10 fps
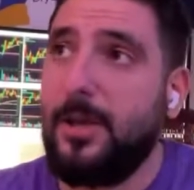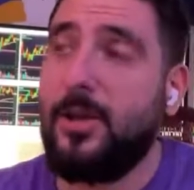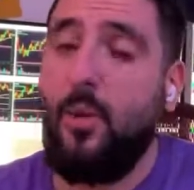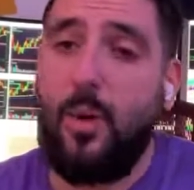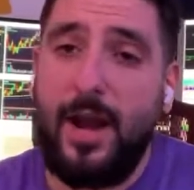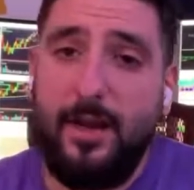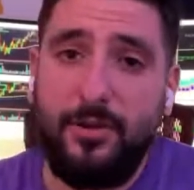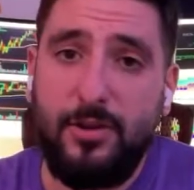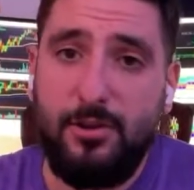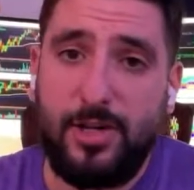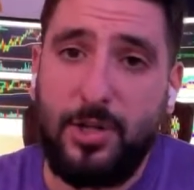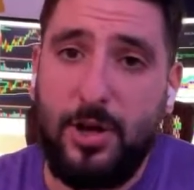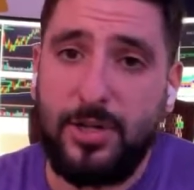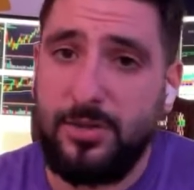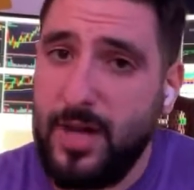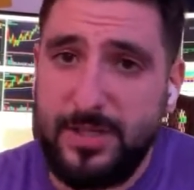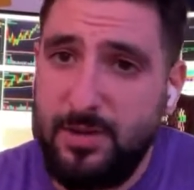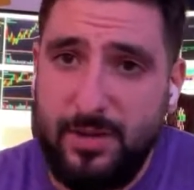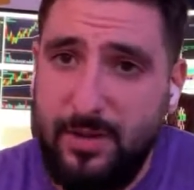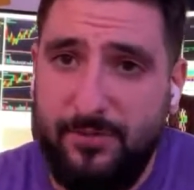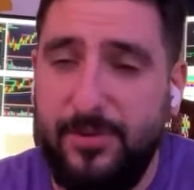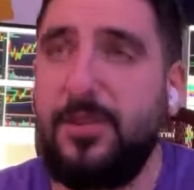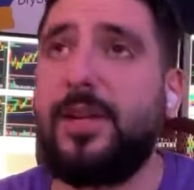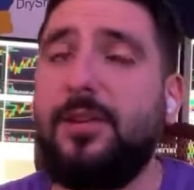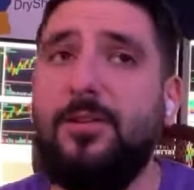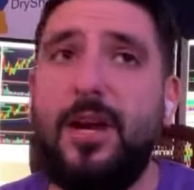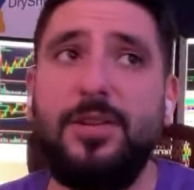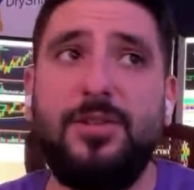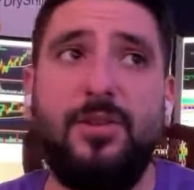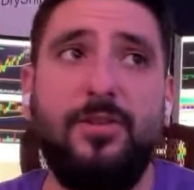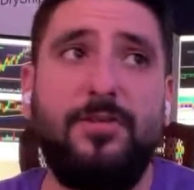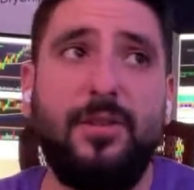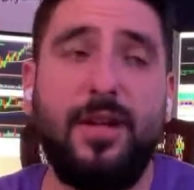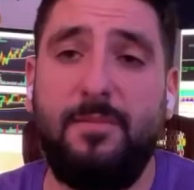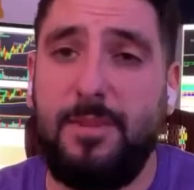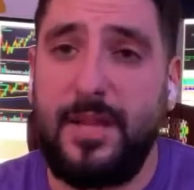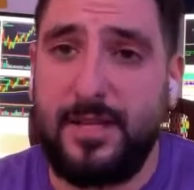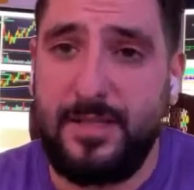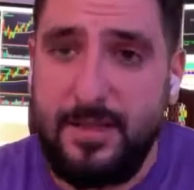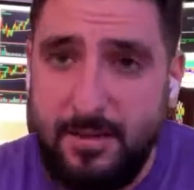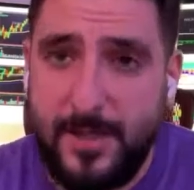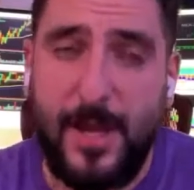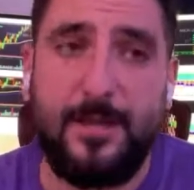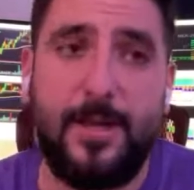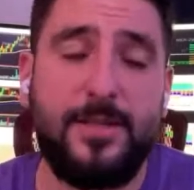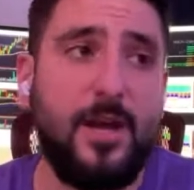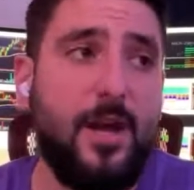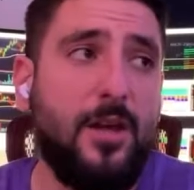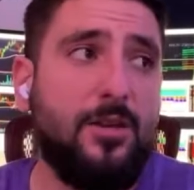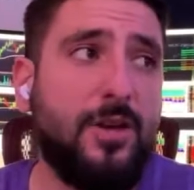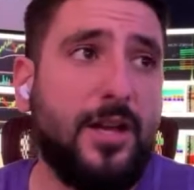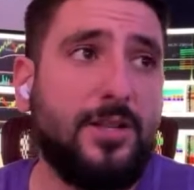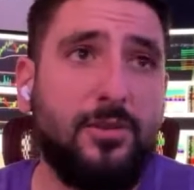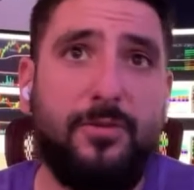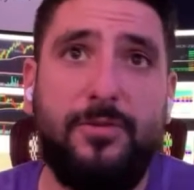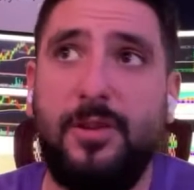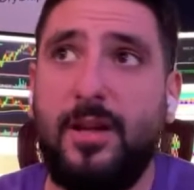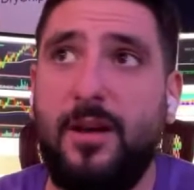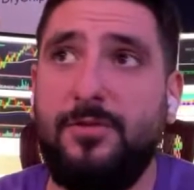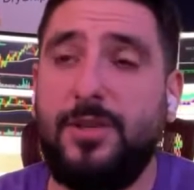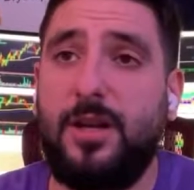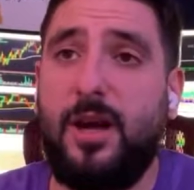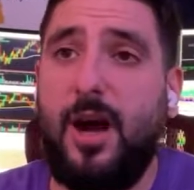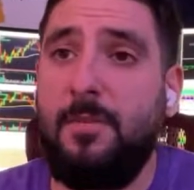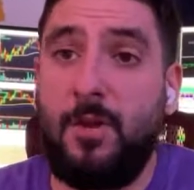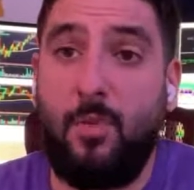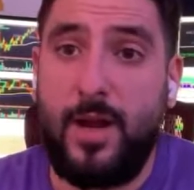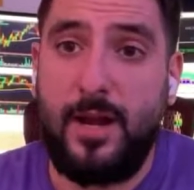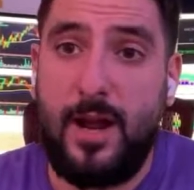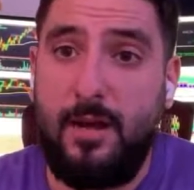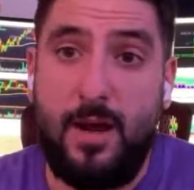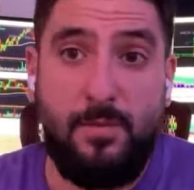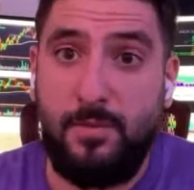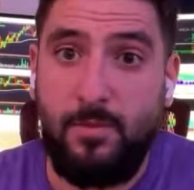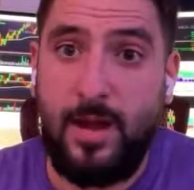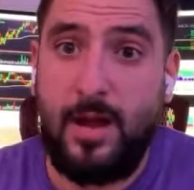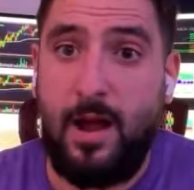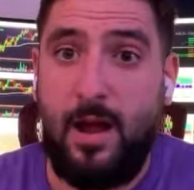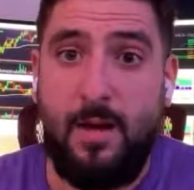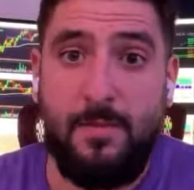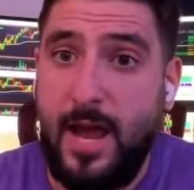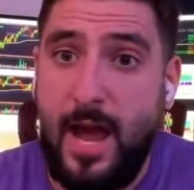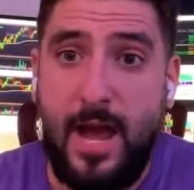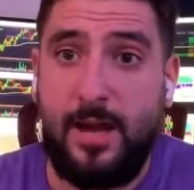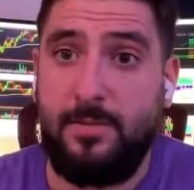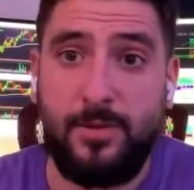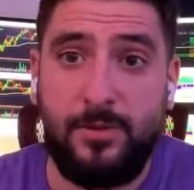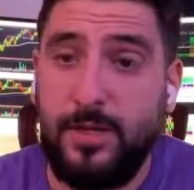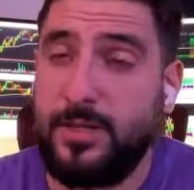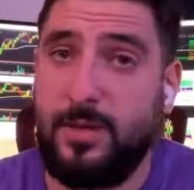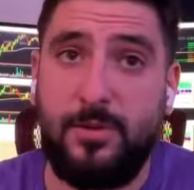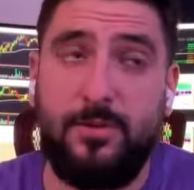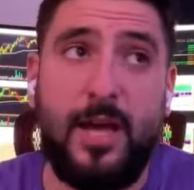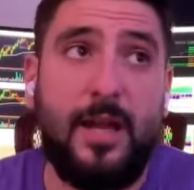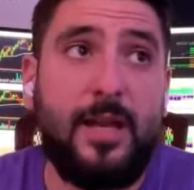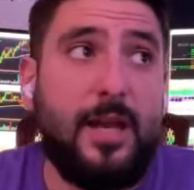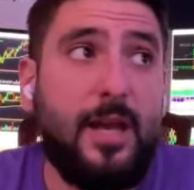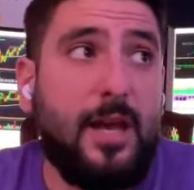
You know, whenever you're in a loss, you guys know that feeling. You guys know the feeling of being a deer in the headlights. You guys know the feeling of just, I'm going to wait it out. I'm going to wait it out. I'm going to add. I'm going to do this. I'm going to do that.